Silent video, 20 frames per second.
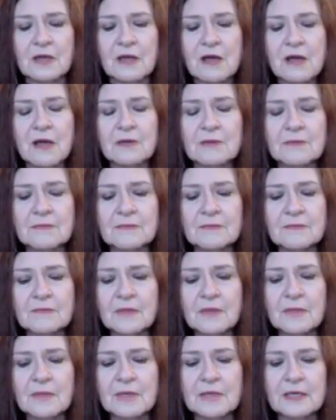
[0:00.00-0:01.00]

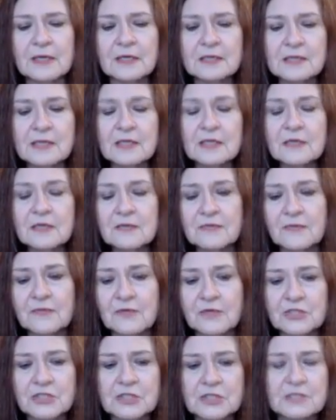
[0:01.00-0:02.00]
I mean, executive
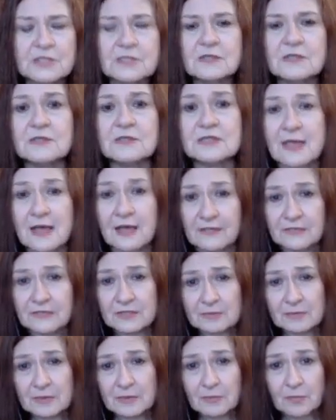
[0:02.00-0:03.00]
function skills have
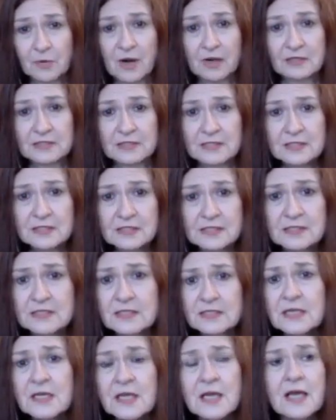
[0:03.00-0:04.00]
to be
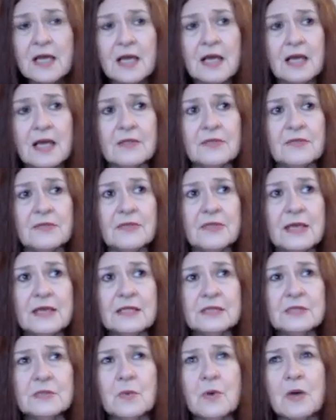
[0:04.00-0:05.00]
practiced, and
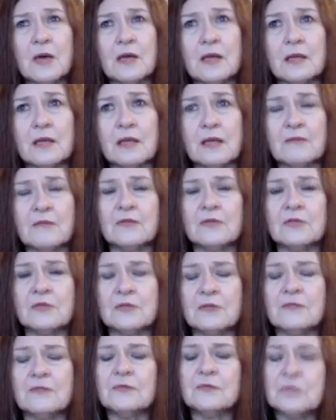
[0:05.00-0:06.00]
that's why
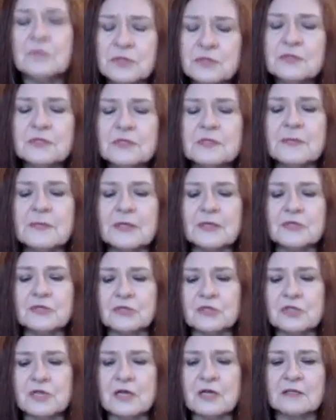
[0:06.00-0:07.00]
if you do suspect
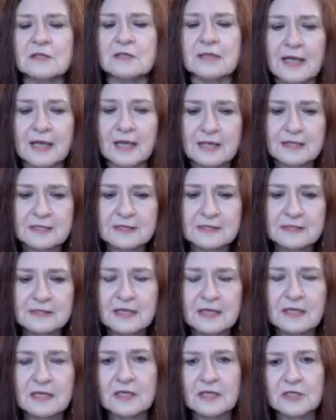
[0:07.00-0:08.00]
your child has
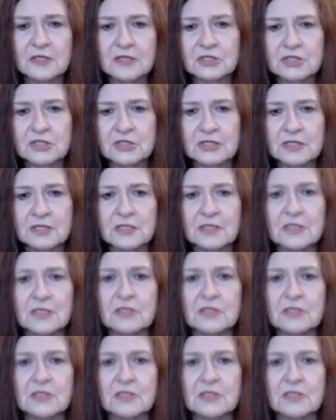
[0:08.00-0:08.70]
ADHD,